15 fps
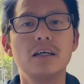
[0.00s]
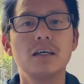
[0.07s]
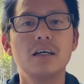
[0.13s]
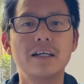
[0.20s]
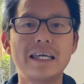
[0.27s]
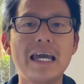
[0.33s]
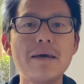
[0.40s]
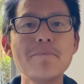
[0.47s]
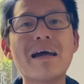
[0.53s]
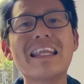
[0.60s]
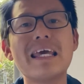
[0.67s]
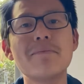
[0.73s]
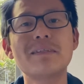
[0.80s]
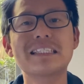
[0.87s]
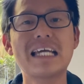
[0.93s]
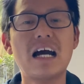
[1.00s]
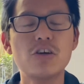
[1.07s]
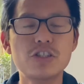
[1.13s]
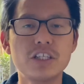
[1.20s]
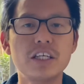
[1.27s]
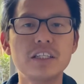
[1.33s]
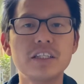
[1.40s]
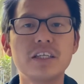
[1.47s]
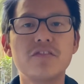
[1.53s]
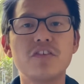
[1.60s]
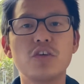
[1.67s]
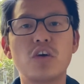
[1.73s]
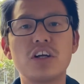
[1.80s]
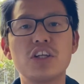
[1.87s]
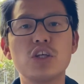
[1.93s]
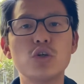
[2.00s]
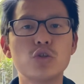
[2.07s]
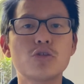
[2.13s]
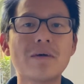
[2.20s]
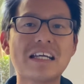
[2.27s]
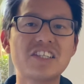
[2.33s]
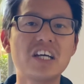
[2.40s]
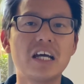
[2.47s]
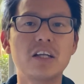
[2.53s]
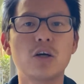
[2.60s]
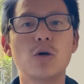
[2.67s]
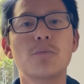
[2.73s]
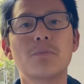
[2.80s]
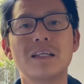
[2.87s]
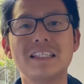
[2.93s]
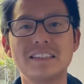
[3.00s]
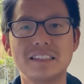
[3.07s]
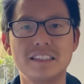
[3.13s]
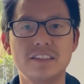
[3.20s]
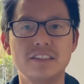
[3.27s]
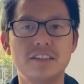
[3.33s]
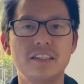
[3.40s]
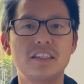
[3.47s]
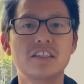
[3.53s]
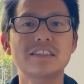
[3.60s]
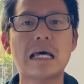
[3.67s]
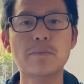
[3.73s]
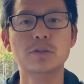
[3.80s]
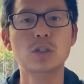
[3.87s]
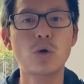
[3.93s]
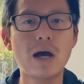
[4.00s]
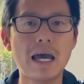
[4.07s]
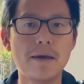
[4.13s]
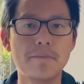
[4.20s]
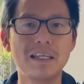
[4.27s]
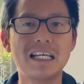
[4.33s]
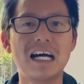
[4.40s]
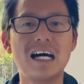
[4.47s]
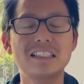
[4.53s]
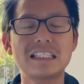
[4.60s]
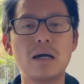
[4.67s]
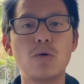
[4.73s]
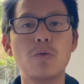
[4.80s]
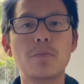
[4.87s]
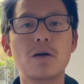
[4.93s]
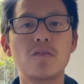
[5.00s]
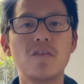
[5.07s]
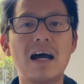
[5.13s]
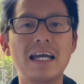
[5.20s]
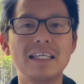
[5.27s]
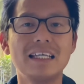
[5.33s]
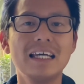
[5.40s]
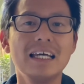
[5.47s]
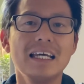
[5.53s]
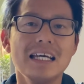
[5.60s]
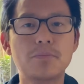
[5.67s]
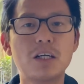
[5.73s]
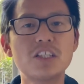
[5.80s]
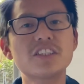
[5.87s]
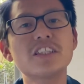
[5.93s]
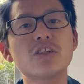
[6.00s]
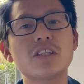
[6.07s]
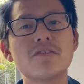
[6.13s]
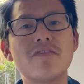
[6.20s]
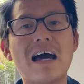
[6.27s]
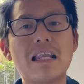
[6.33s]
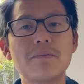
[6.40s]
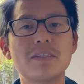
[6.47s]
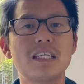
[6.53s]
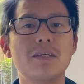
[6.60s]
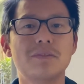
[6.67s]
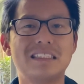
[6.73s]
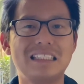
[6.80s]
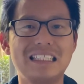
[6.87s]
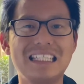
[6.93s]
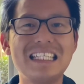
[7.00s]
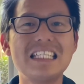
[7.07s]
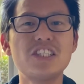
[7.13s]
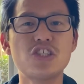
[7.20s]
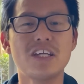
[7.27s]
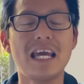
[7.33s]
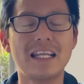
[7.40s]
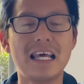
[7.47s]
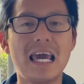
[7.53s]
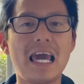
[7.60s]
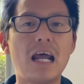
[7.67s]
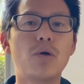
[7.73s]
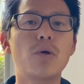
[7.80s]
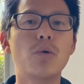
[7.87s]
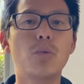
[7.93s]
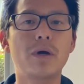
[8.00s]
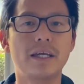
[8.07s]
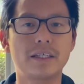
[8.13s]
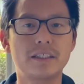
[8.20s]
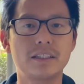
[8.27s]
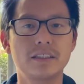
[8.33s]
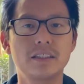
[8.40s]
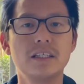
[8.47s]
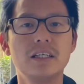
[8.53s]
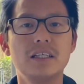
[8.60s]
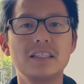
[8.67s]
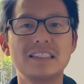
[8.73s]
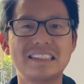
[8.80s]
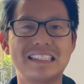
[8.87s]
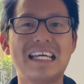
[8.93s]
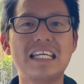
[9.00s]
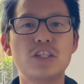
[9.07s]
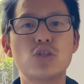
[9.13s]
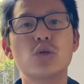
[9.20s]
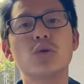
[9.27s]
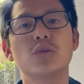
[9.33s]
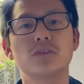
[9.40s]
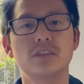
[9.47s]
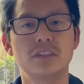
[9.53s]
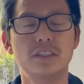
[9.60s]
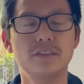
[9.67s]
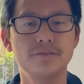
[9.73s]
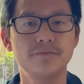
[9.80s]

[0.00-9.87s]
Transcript: Again, my name is Gao Shen. If you are new to my channel, please consider subscribe because I will provide personal development tips each and every week. Stay tuned.